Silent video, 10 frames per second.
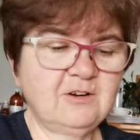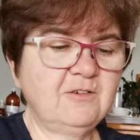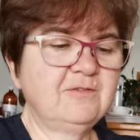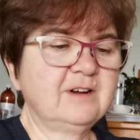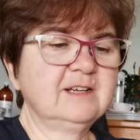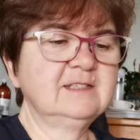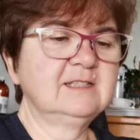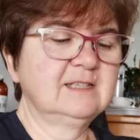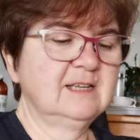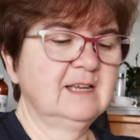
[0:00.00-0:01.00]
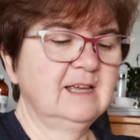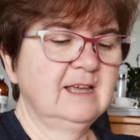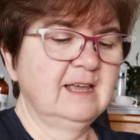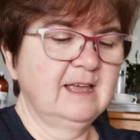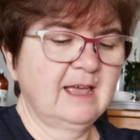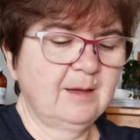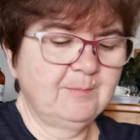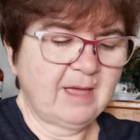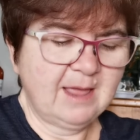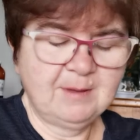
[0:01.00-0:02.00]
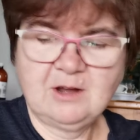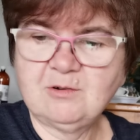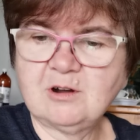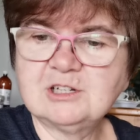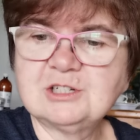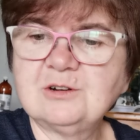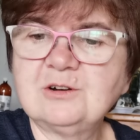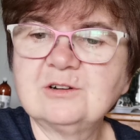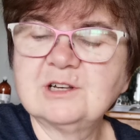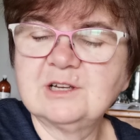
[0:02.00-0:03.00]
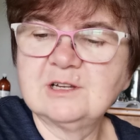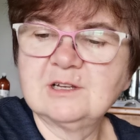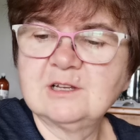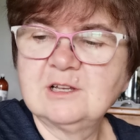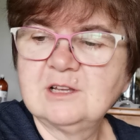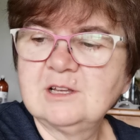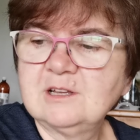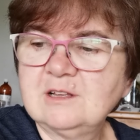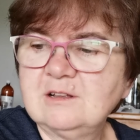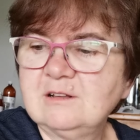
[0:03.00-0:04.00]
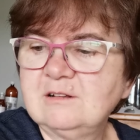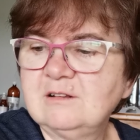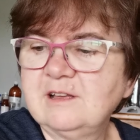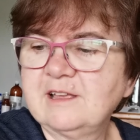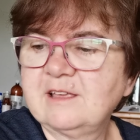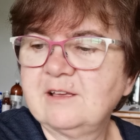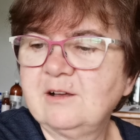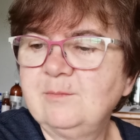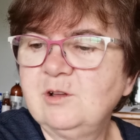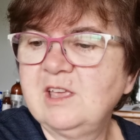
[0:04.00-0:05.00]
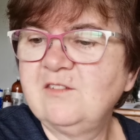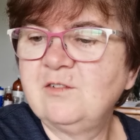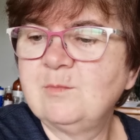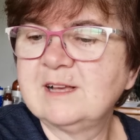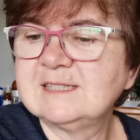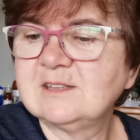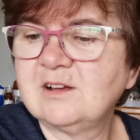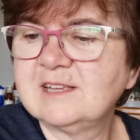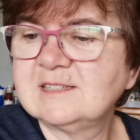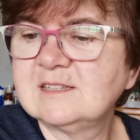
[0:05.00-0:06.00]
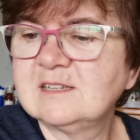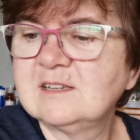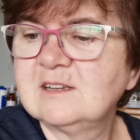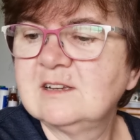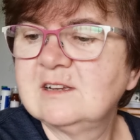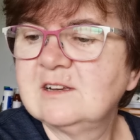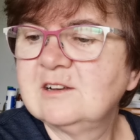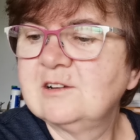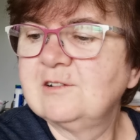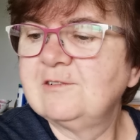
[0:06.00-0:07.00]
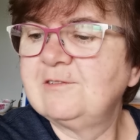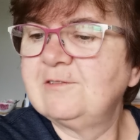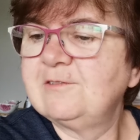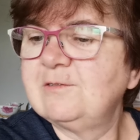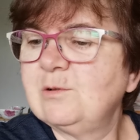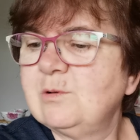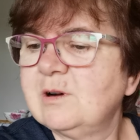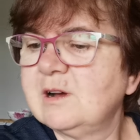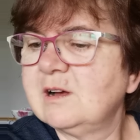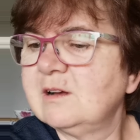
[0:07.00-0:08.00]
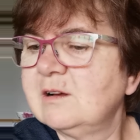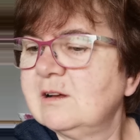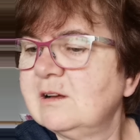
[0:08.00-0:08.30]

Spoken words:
off with a baby crochet hook. Like, I'm looking for my size 4